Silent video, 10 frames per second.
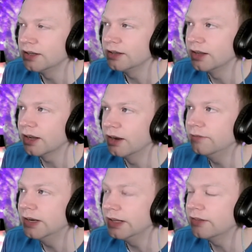I
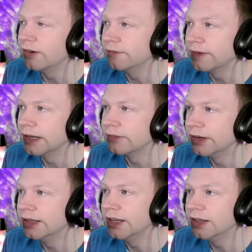really don't think
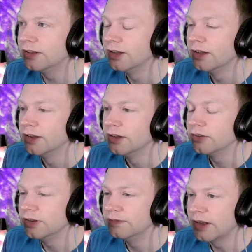we need
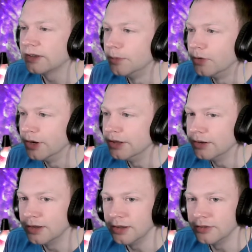to invest more in
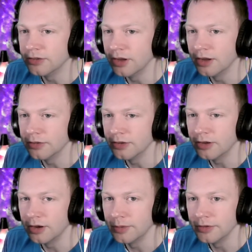nuclear
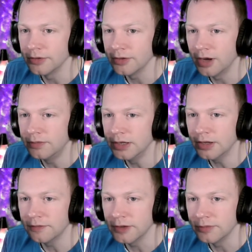deterrence. I really
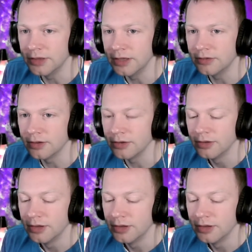don't think we need to.